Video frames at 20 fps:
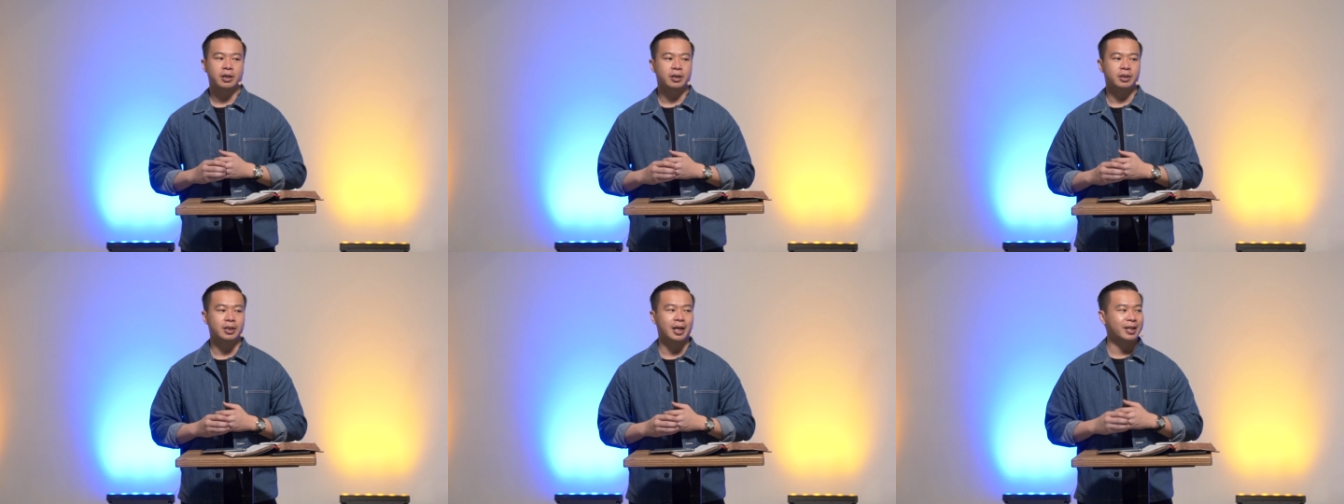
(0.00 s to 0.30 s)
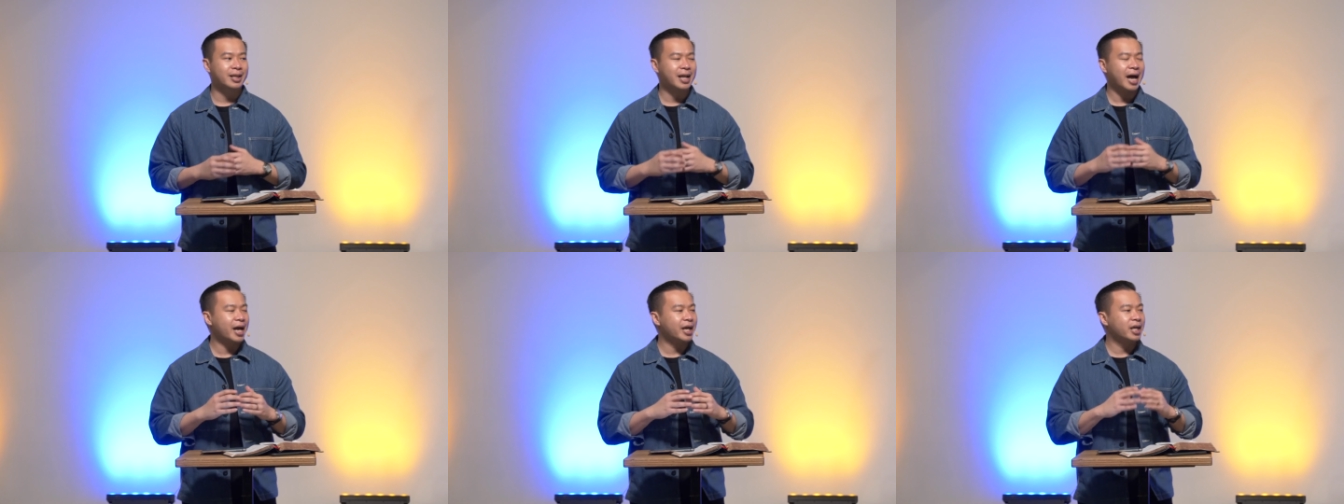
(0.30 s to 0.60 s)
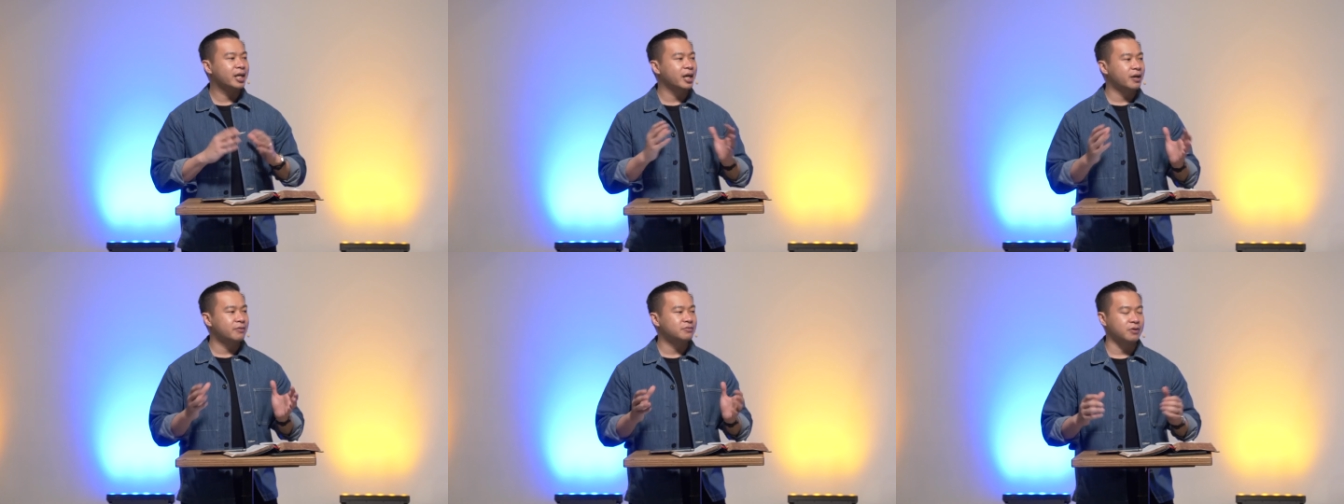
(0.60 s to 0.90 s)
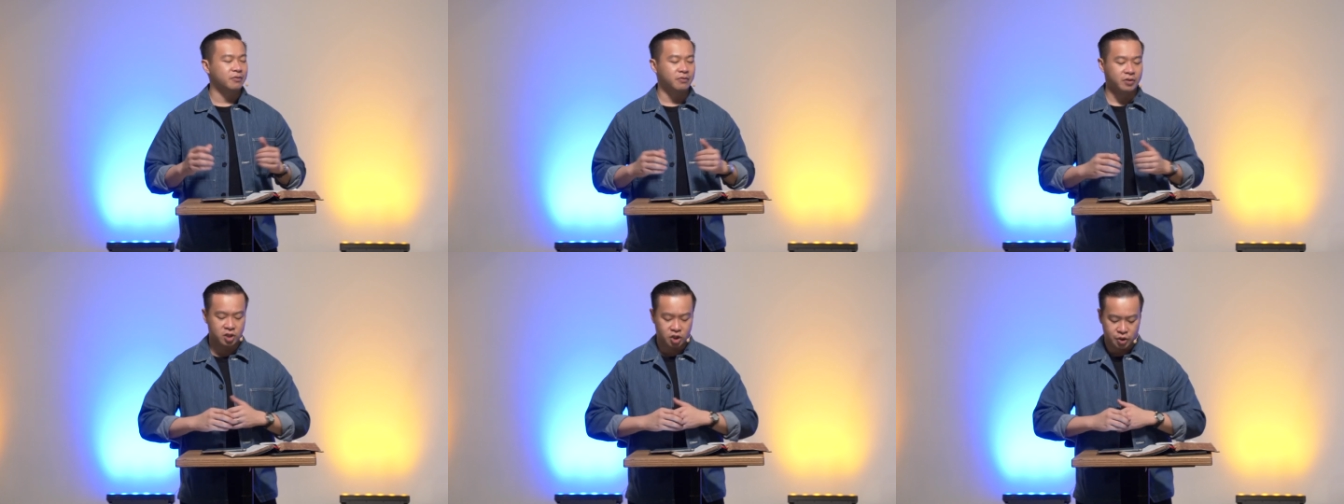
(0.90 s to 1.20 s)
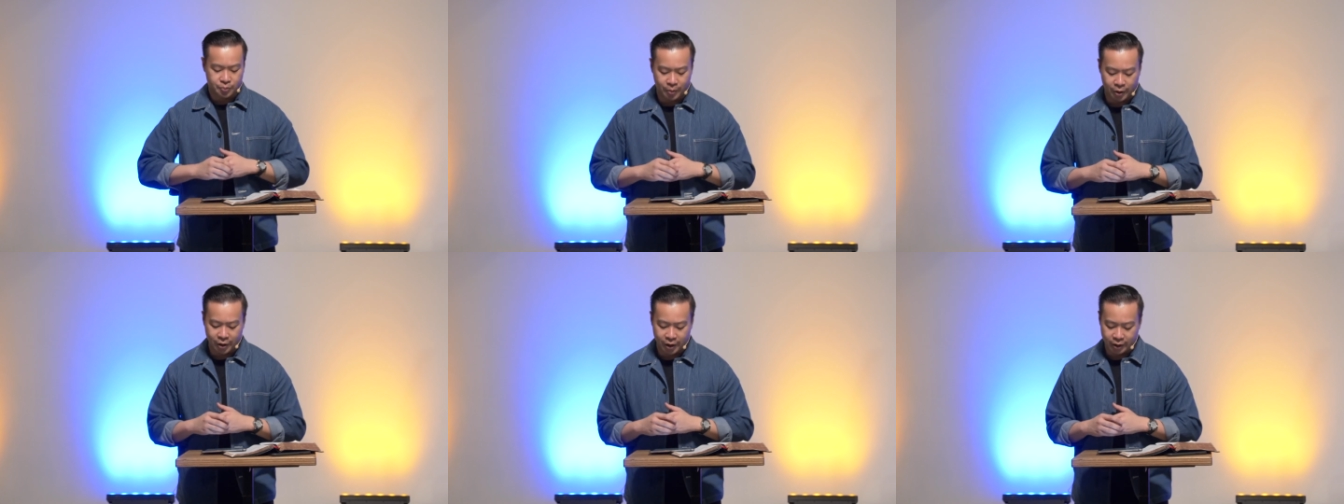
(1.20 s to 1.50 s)
The nine gifts of the
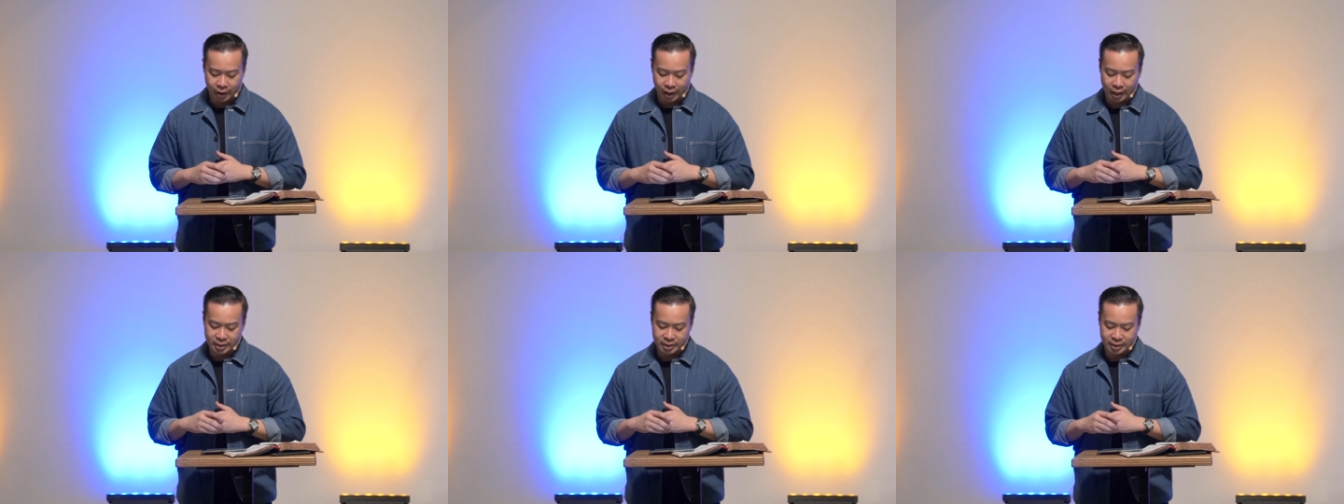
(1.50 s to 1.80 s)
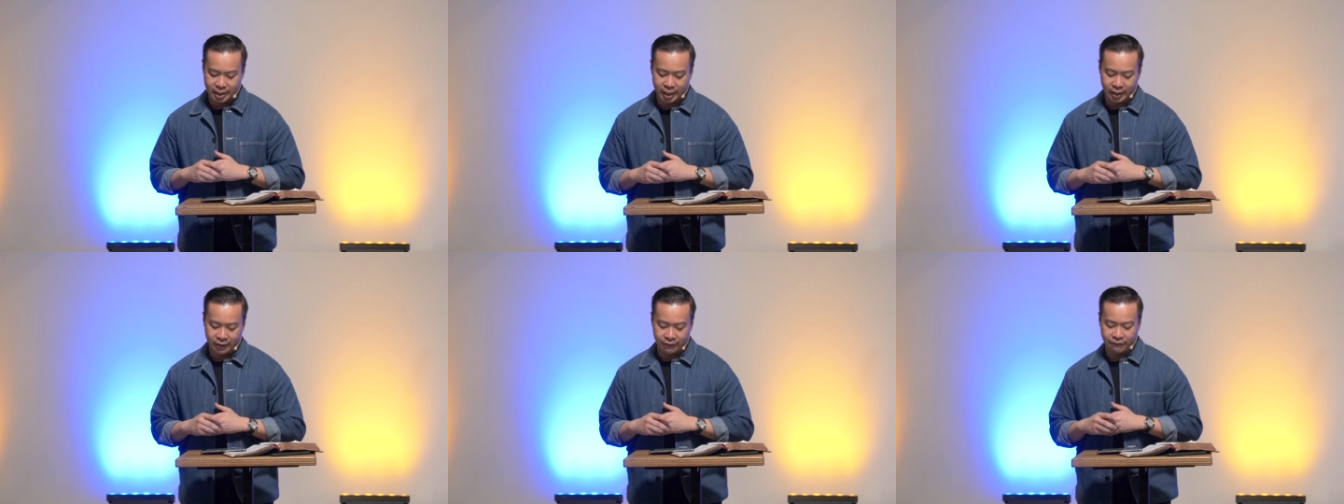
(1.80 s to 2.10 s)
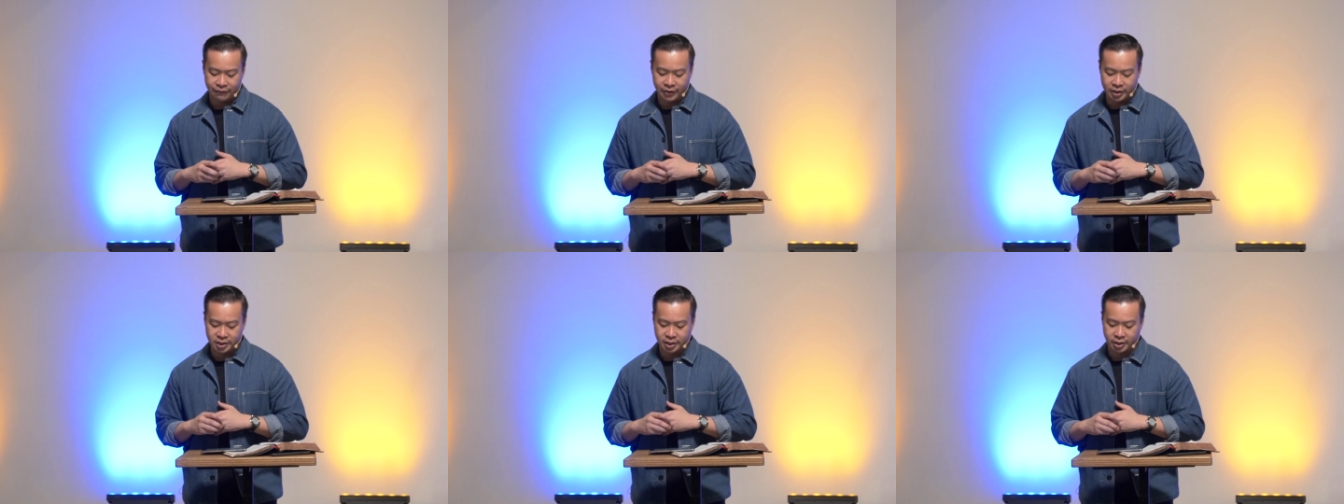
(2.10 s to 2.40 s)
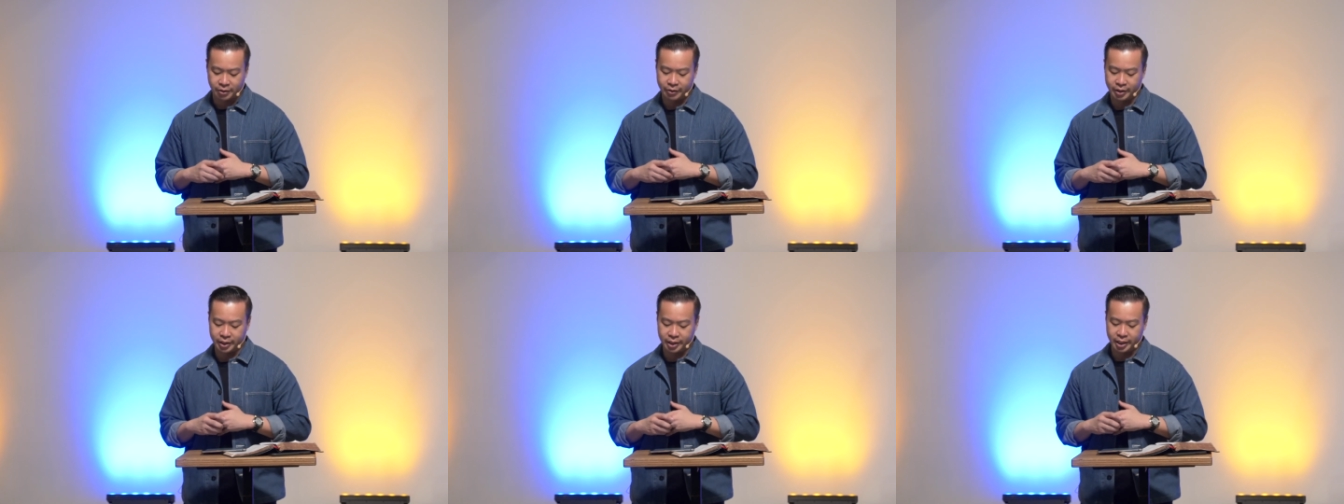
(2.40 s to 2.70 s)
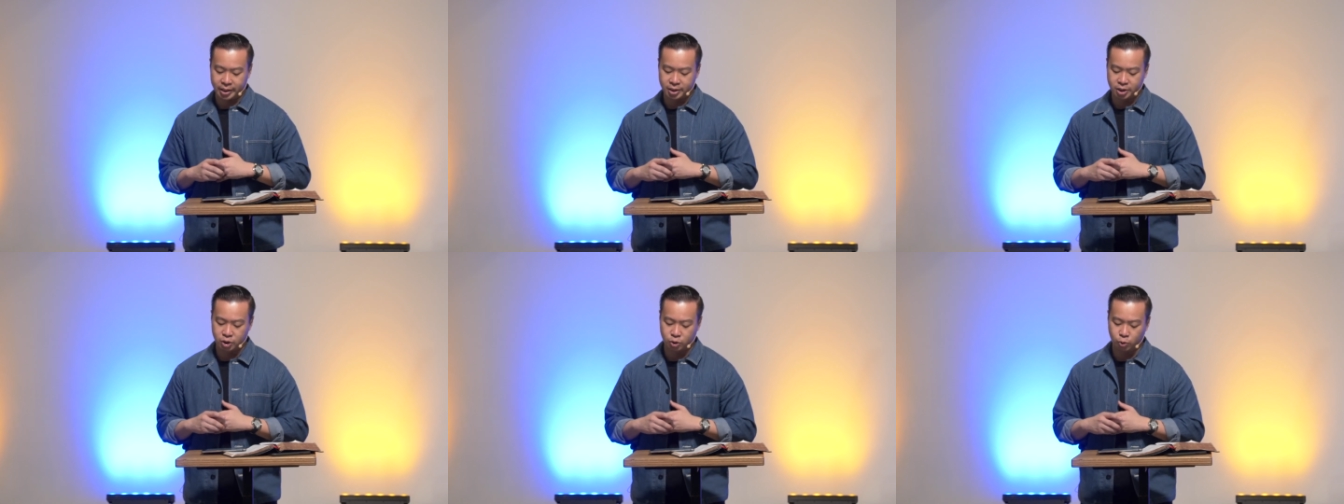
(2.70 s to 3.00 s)
Spirit listed in 1
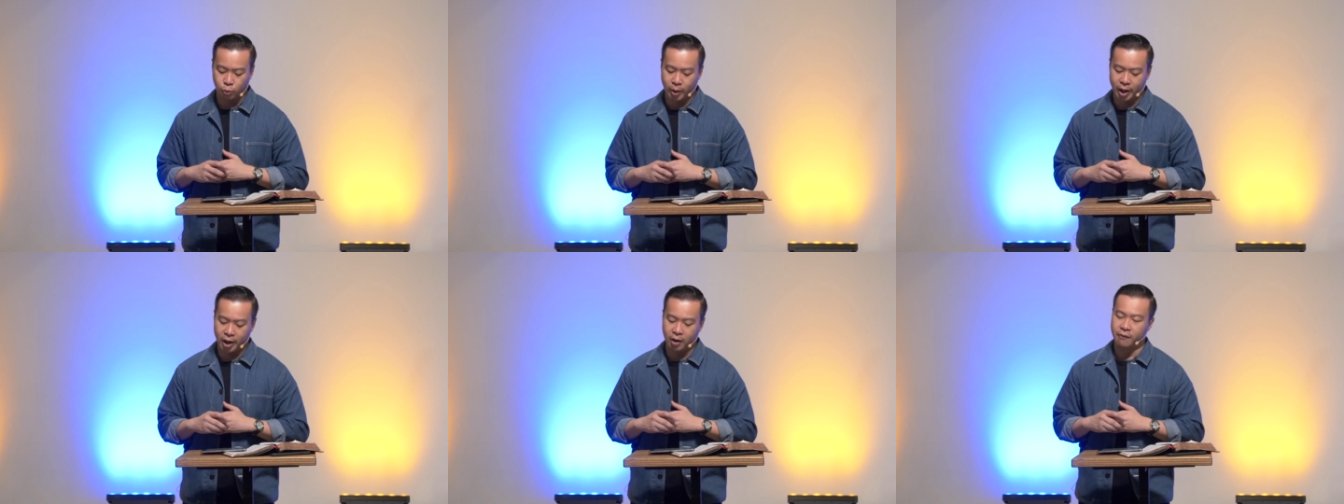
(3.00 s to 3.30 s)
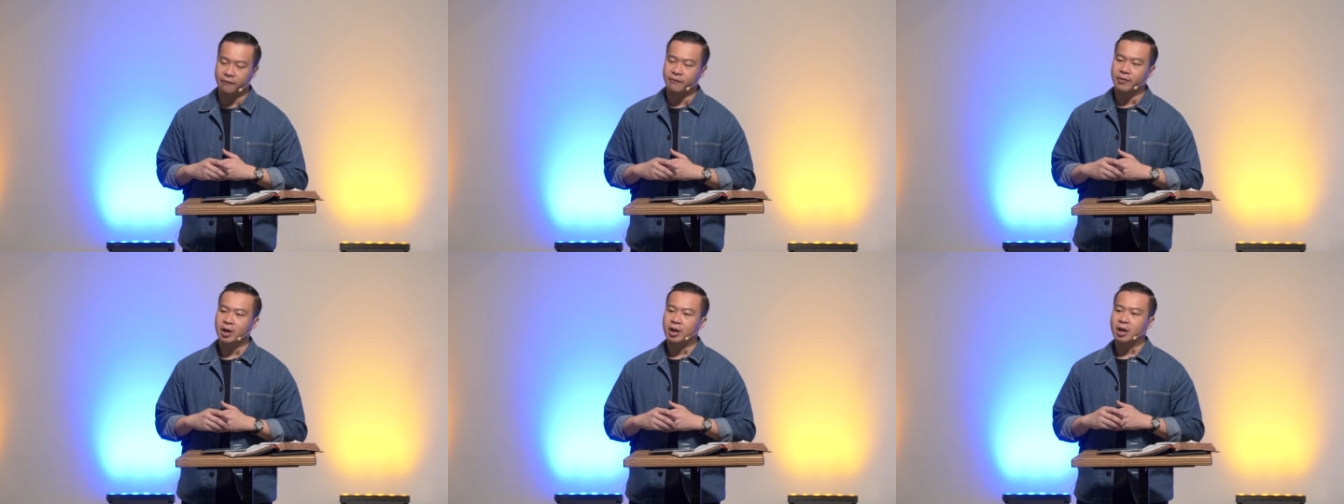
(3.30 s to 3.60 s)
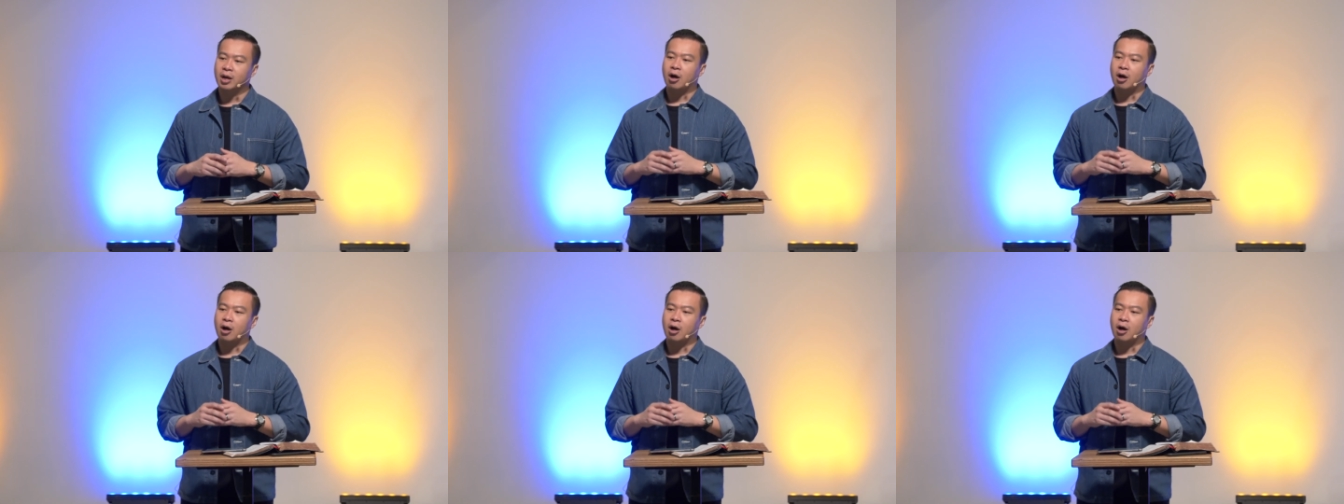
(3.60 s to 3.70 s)
Corinthians 12,